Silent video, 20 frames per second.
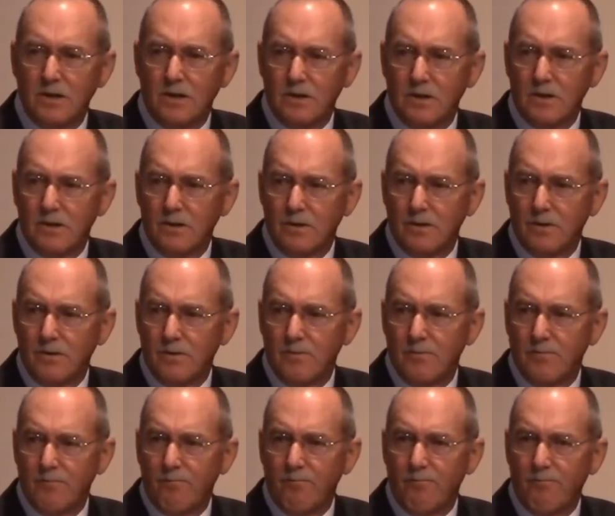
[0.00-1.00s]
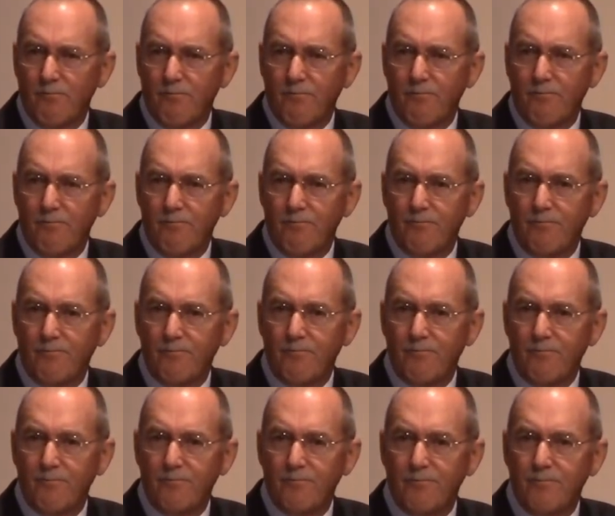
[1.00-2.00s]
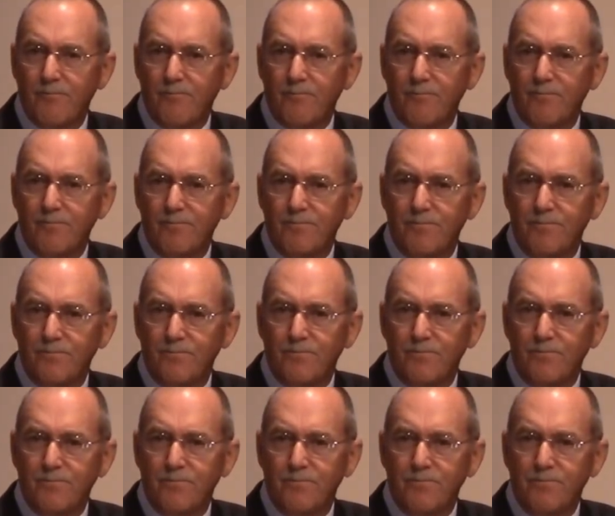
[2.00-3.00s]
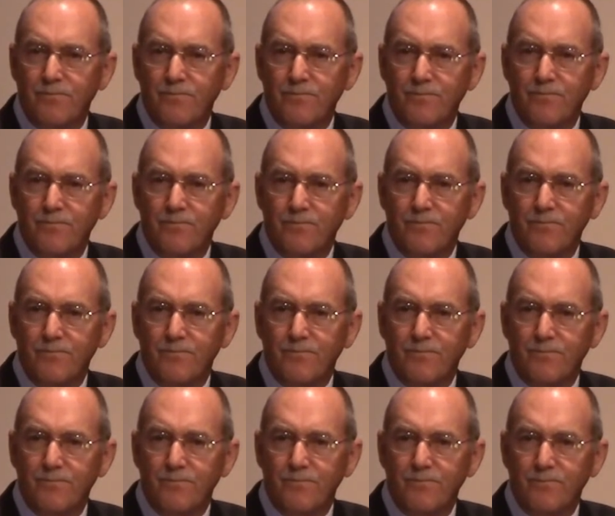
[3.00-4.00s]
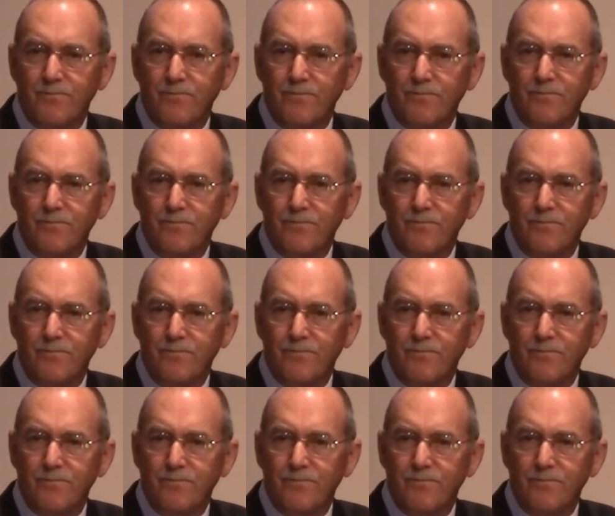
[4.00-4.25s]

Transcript: (no one is talking)